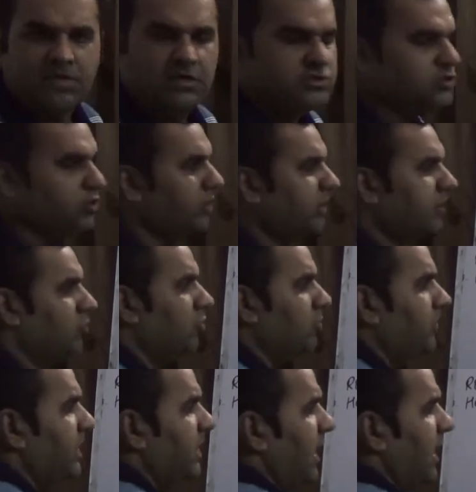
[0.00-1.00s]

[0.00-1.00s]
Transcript: So it could be